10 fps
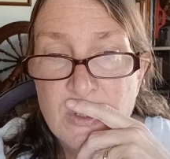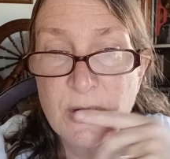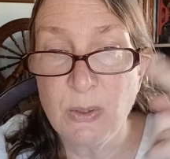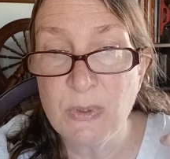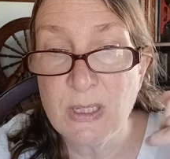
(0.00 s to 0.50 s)

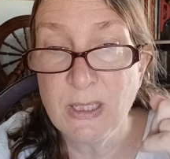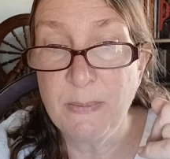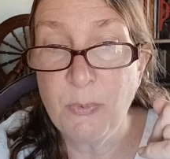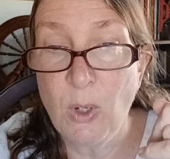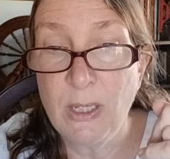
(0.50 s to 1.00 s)
so
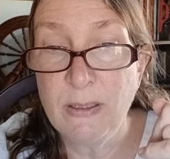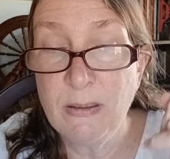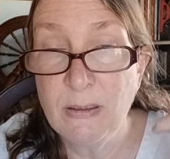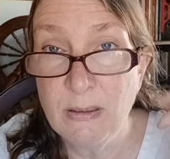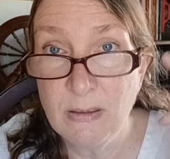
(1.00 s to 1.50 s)
slip
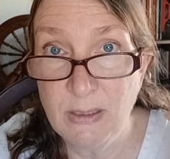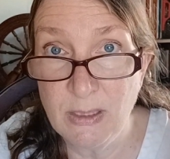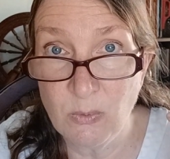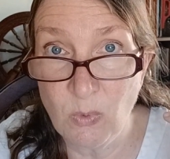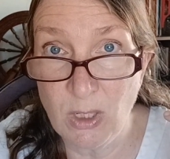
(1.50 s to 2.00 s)
one,
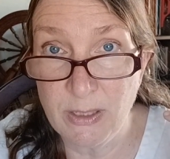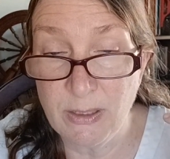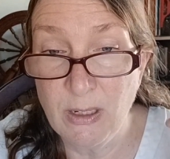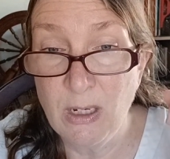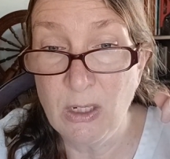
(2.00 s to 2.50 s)
knit
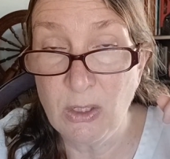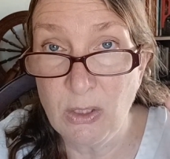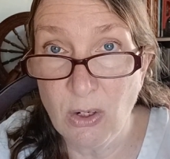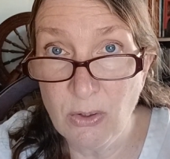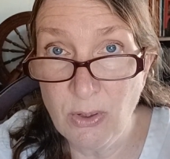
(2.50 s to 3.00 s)
one,
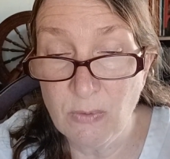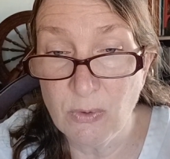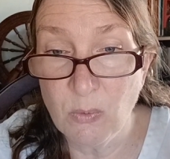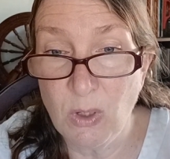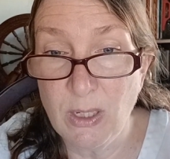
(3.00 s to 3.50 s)
yarn
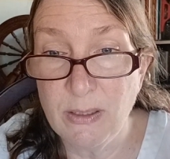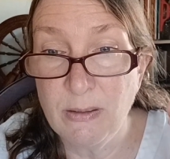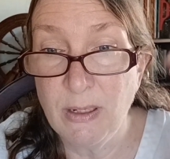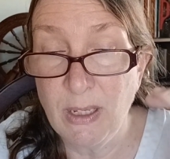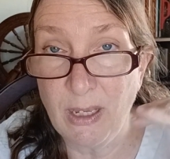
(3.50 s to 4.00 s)
over
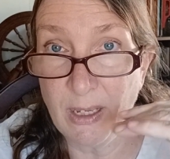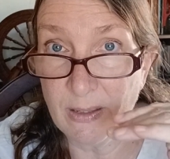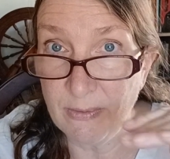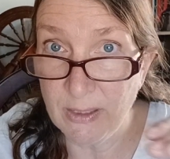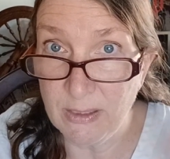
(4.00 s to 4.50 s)
one,
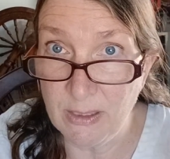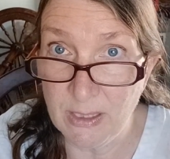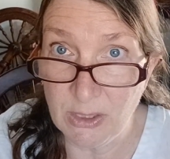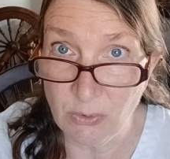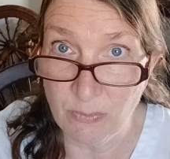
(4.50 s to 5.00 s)
and then
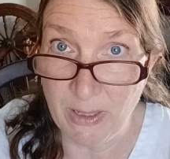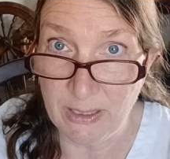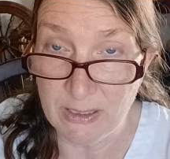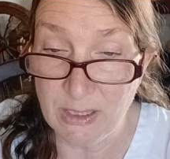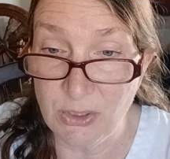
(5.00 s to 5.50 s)
knit the
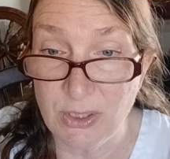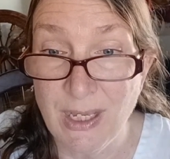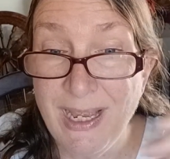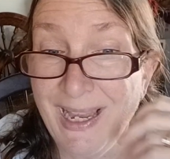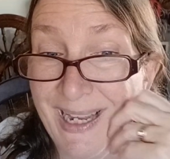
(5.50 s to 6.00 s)
remaining
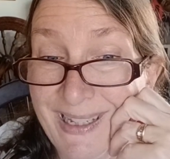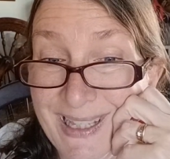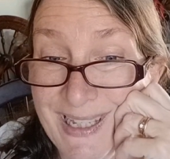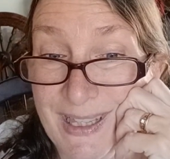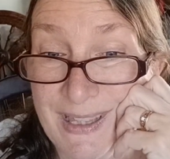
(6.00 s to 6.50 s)
stitches. And
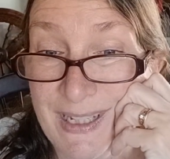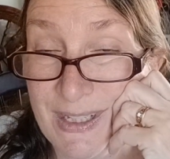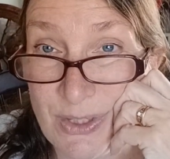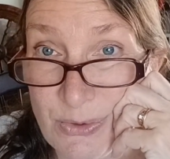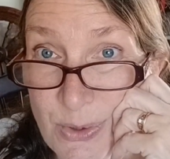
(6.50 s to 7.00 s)
that's the other thing
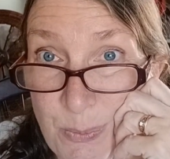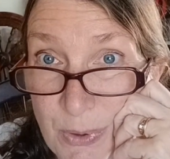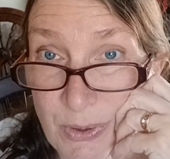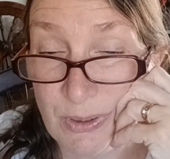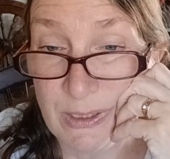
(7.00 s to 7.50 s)
is there's no
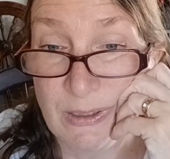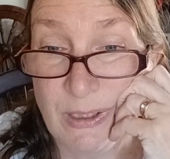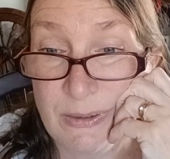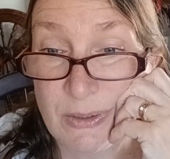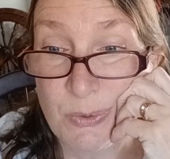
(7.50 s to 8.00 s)
purling
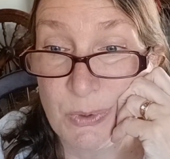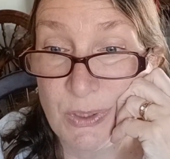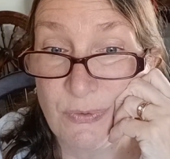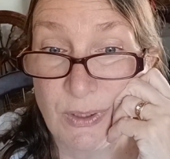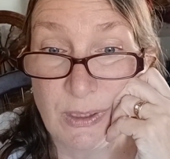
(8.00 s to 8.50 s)
on this,
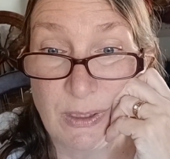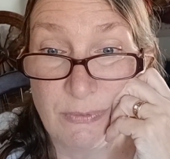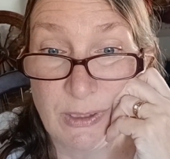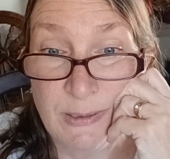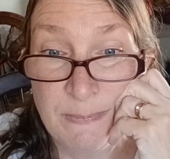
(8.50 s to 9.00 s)
which is very
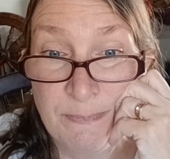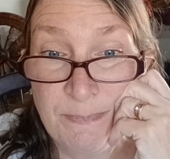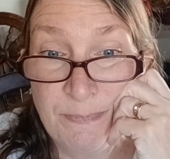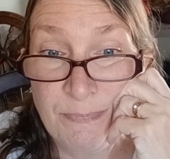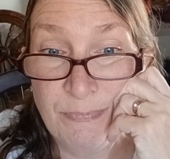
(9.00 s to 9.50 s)
lovely.
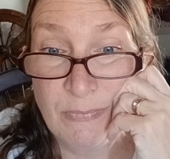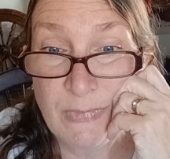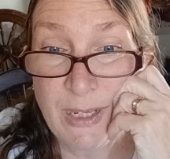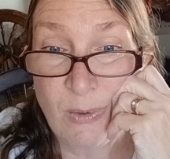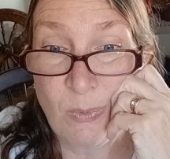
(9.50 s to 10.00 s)

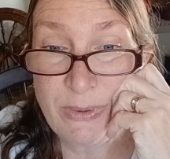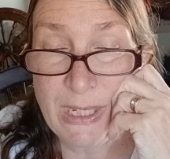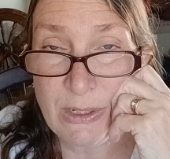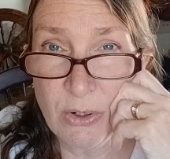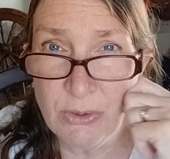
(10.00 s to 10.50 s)
Now, what
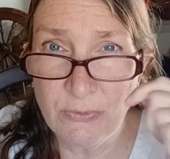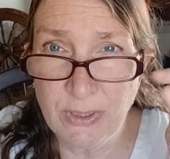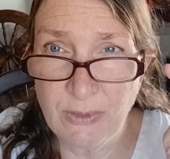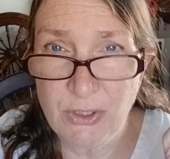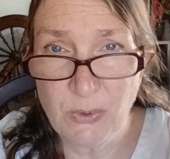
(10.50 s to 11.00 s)
that yarn
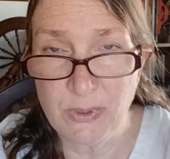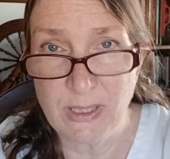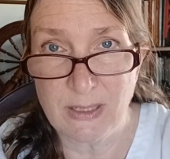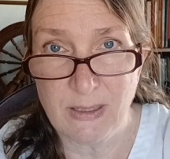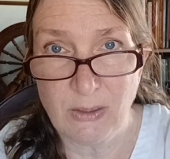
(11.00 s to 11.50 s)
over gives you
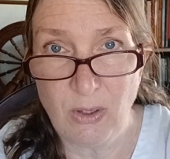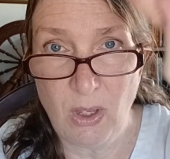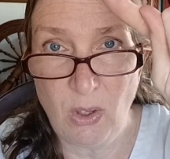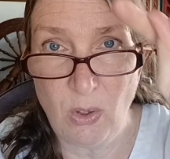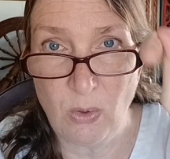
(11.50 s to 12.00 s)
is this little
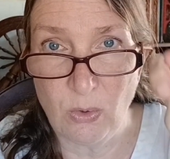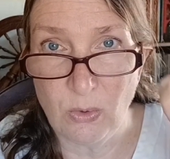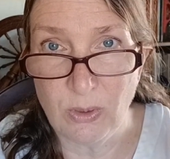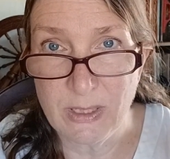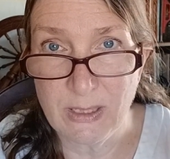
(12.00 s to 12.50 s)

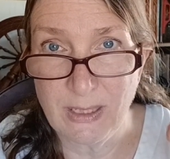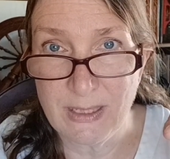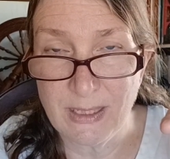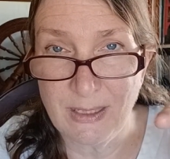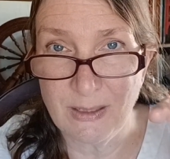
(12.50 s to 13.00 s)
hole. It's a,
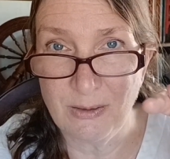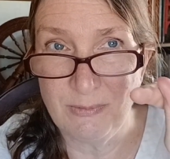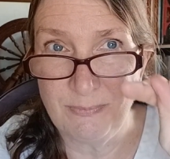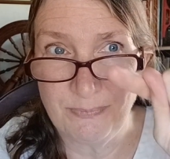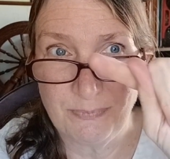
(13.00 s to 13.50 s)
it's a
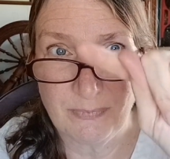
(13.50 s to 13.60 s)
little,